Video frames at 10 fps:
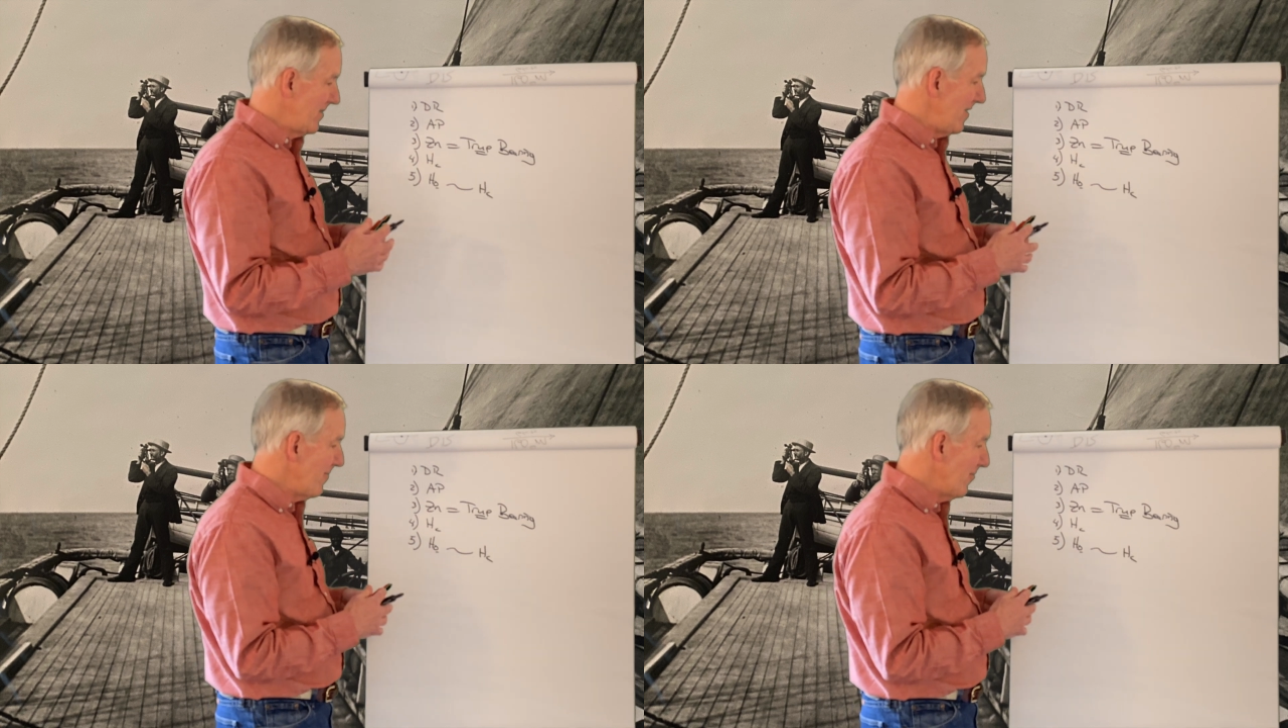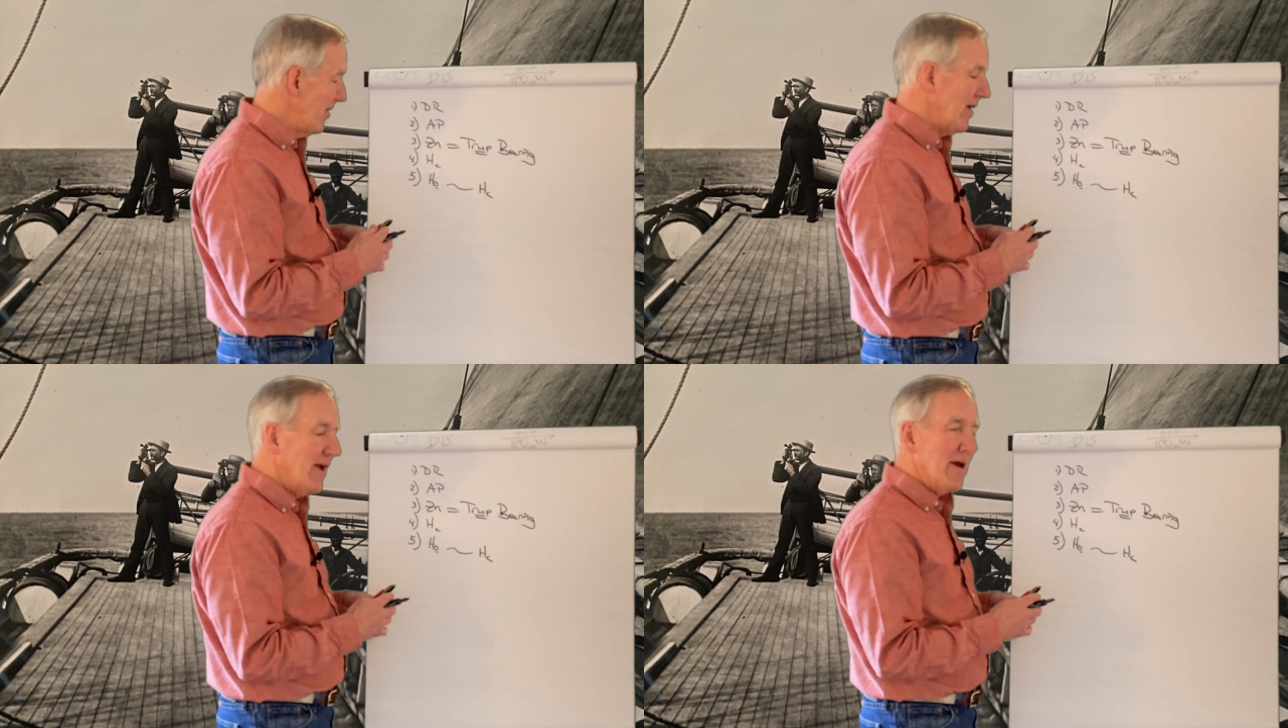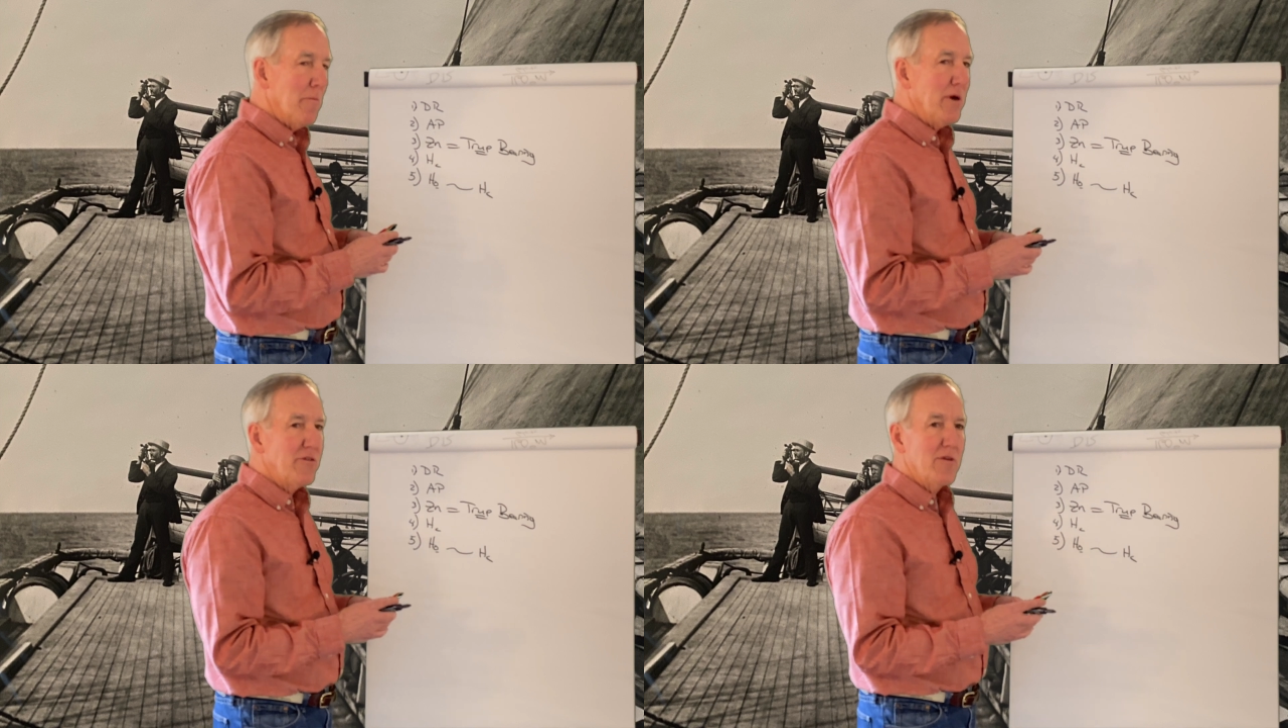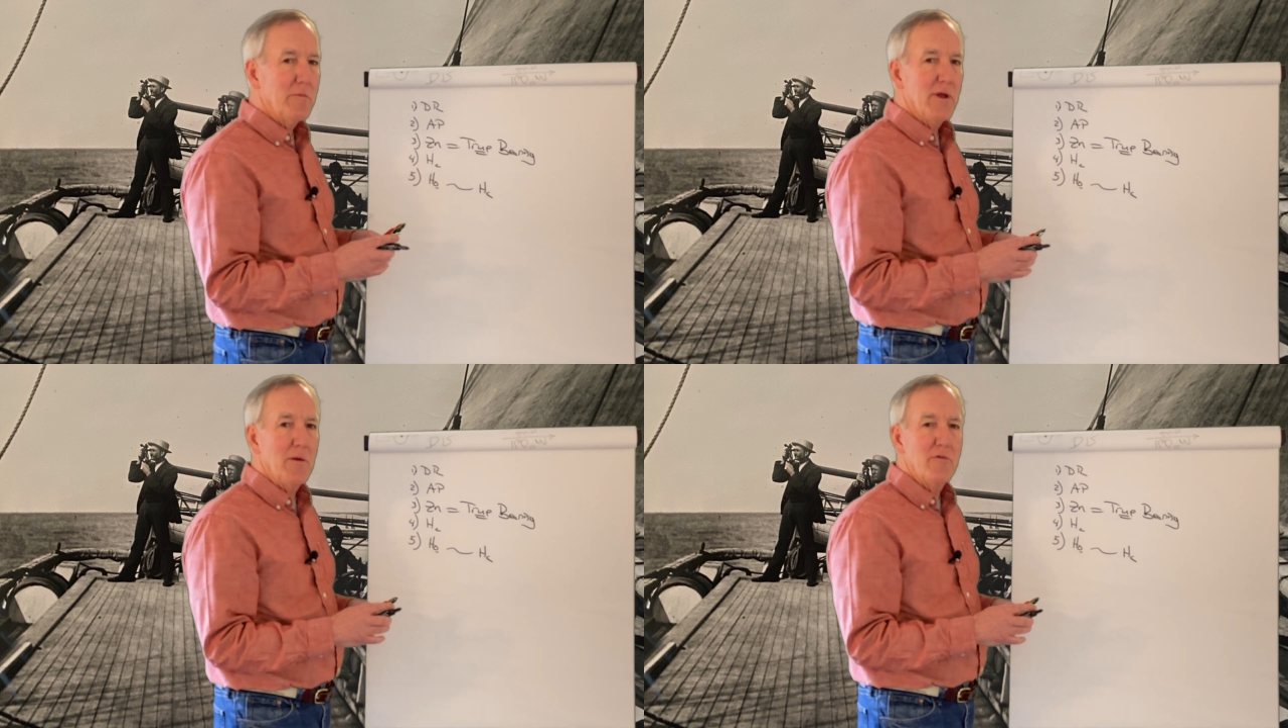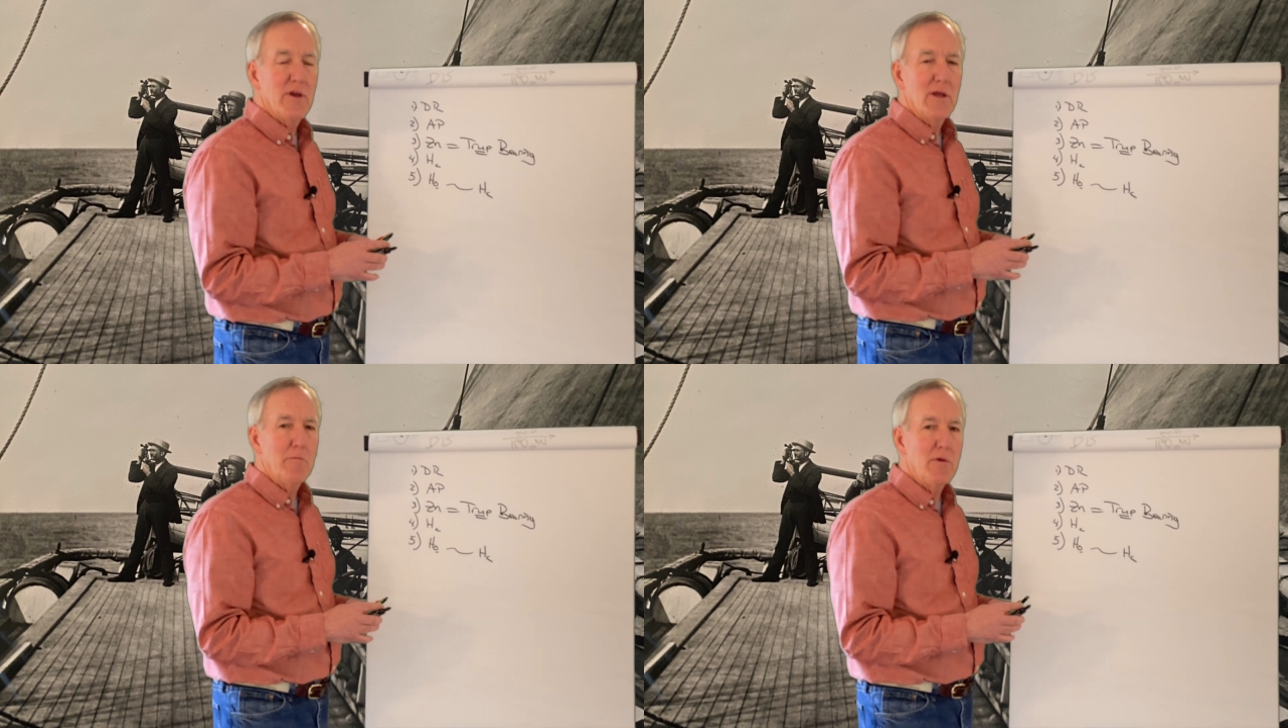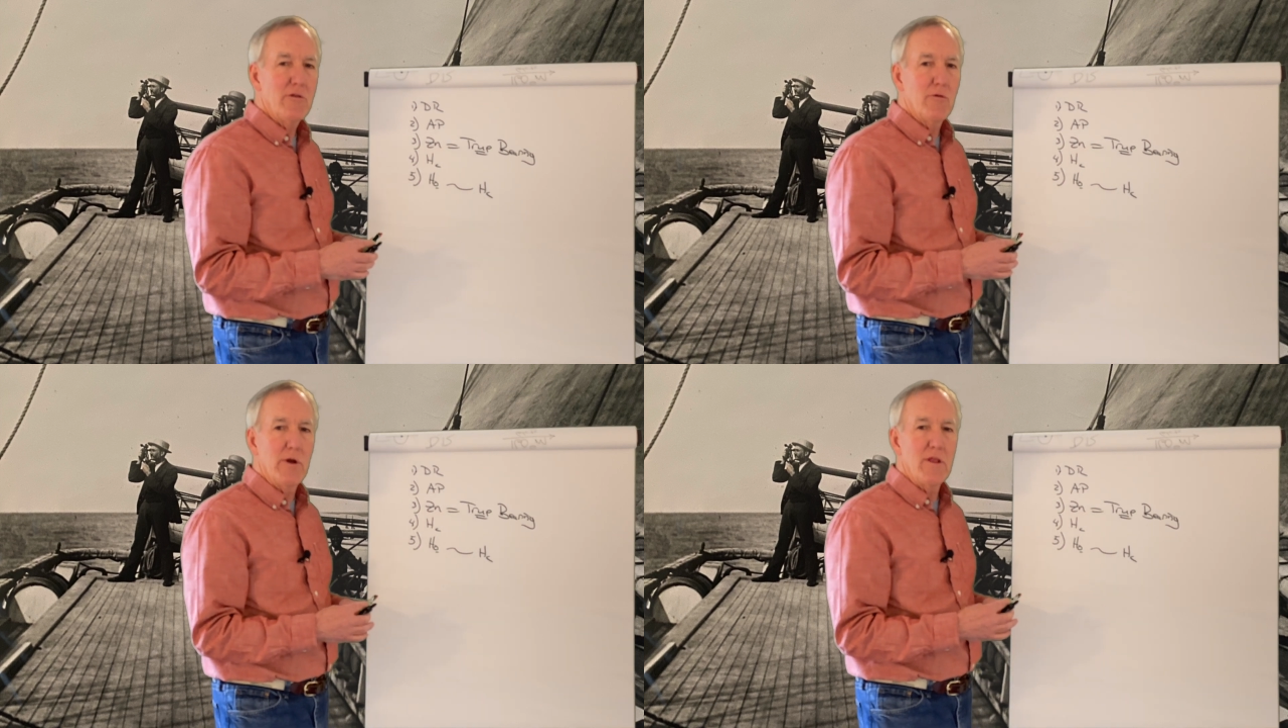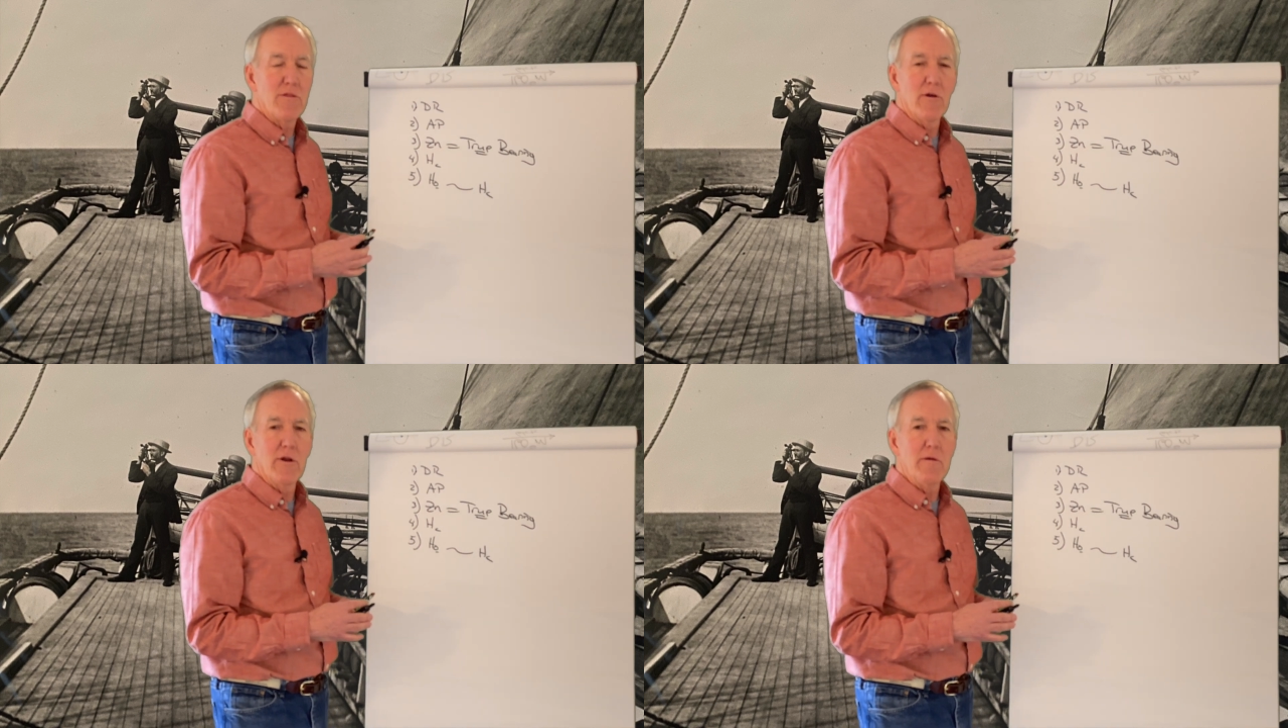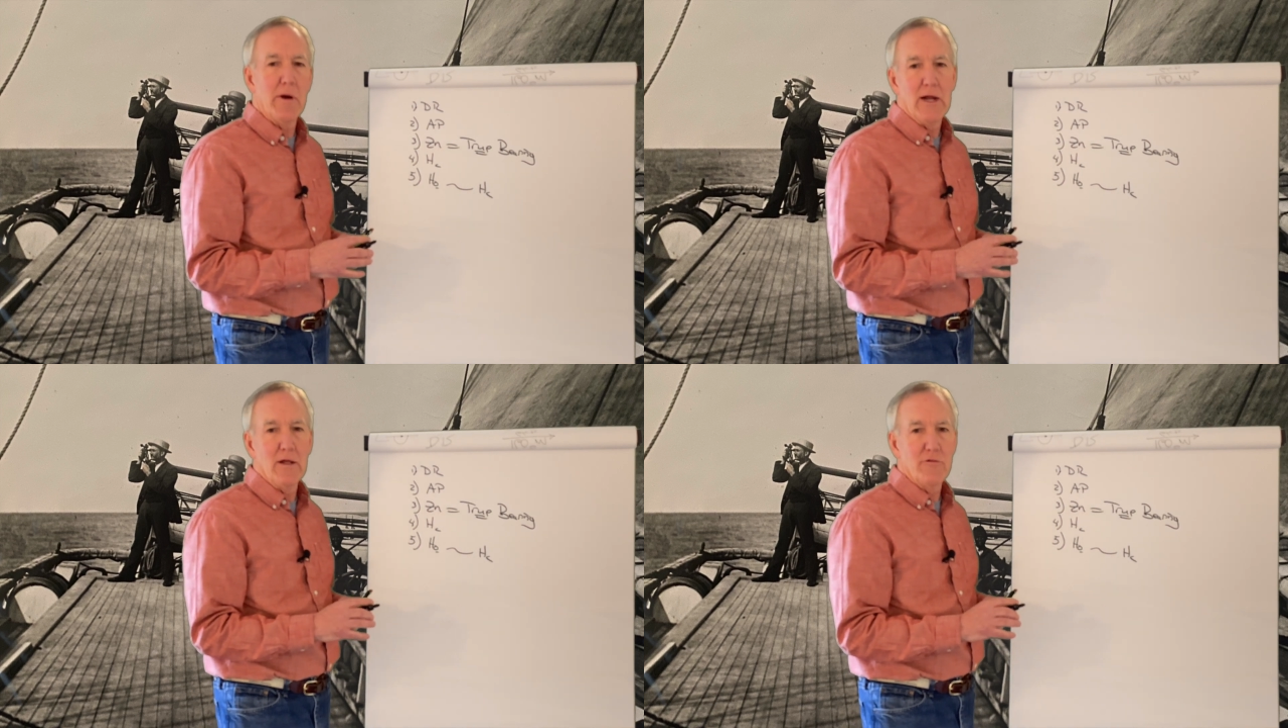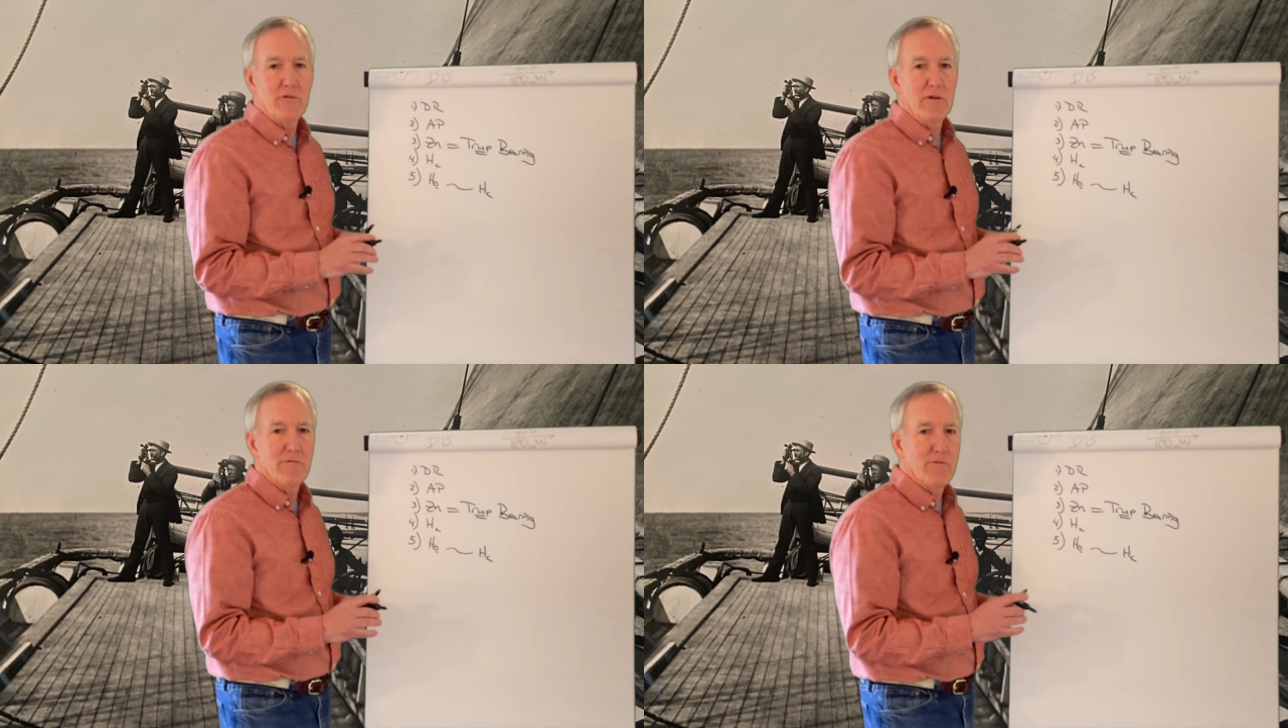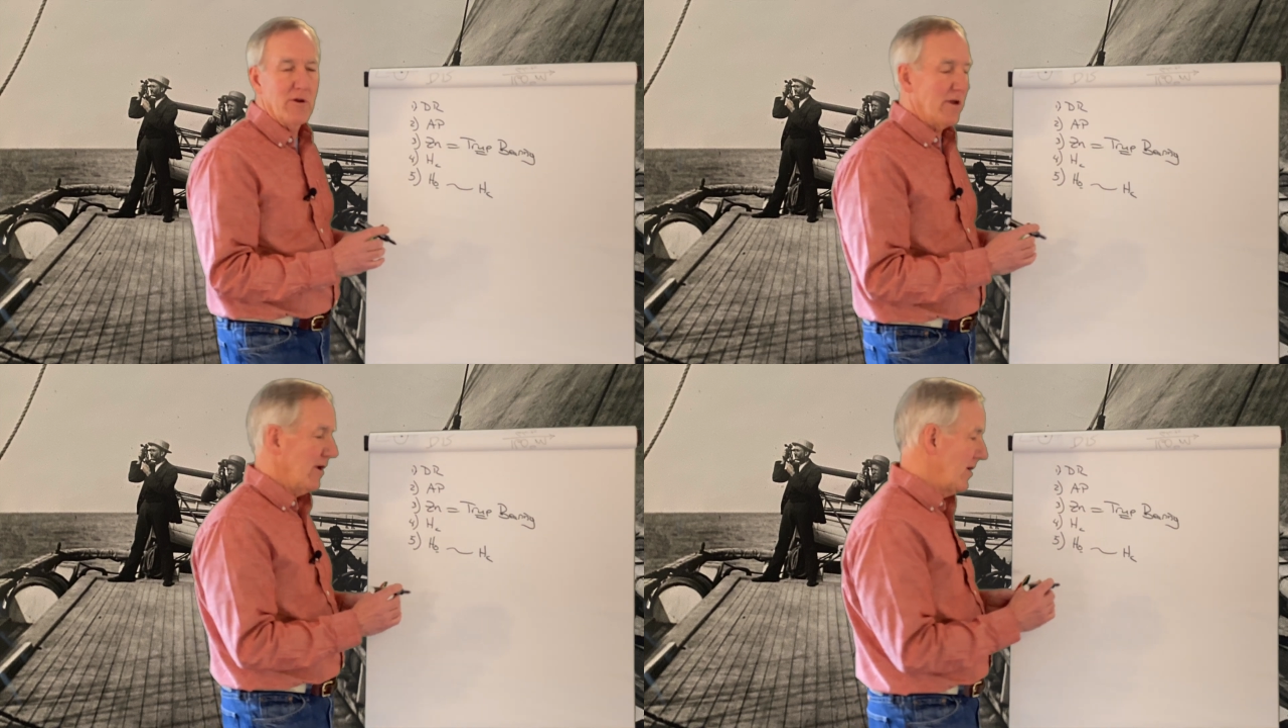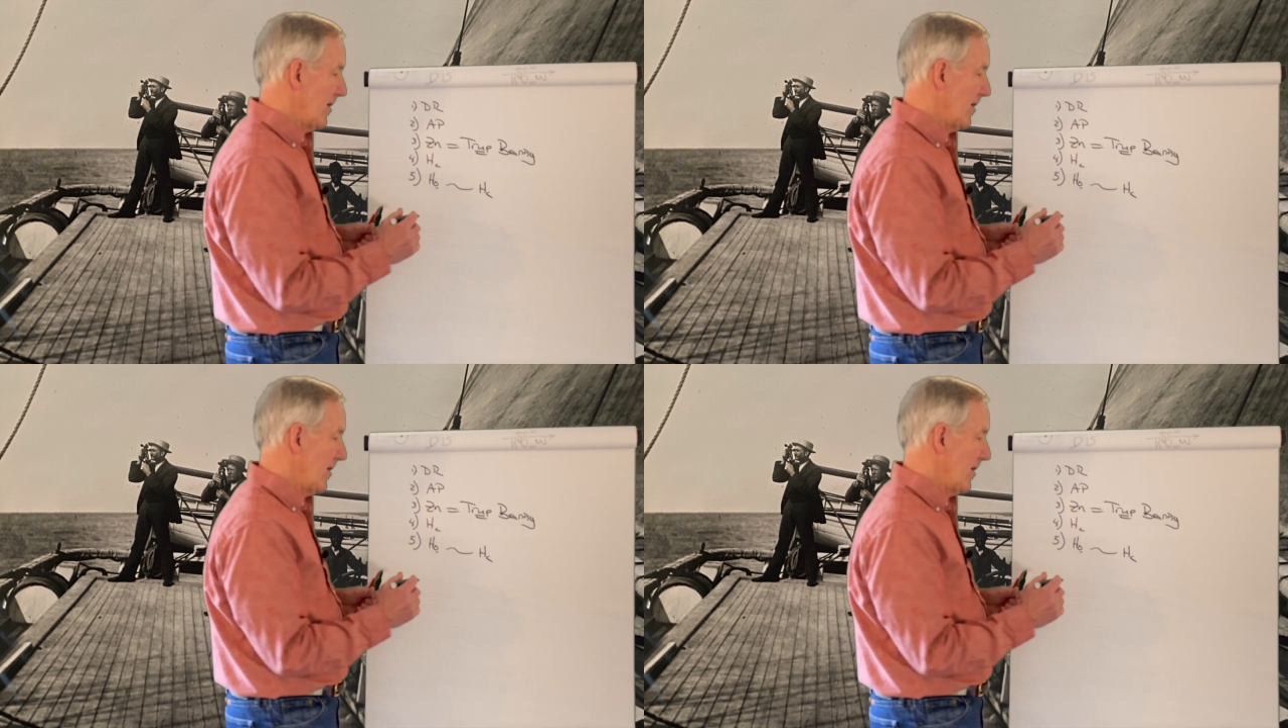different, but sometimes they can be 20, 30 miles different.